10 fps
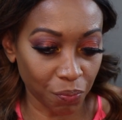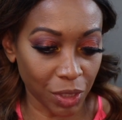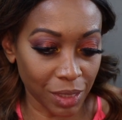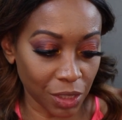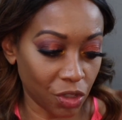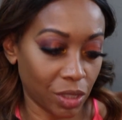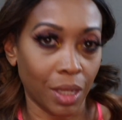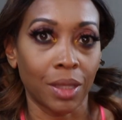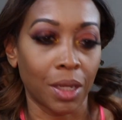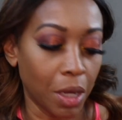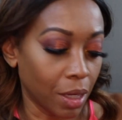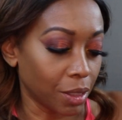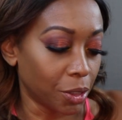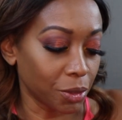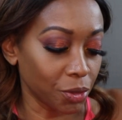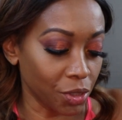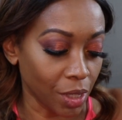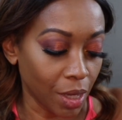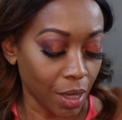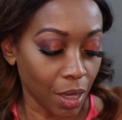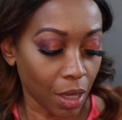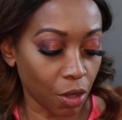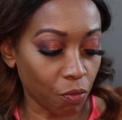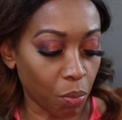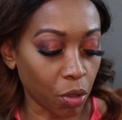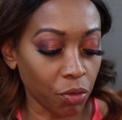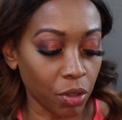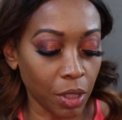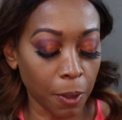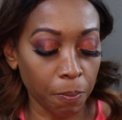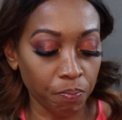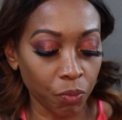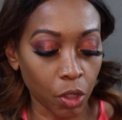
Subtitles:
because I just like the colors of both of them.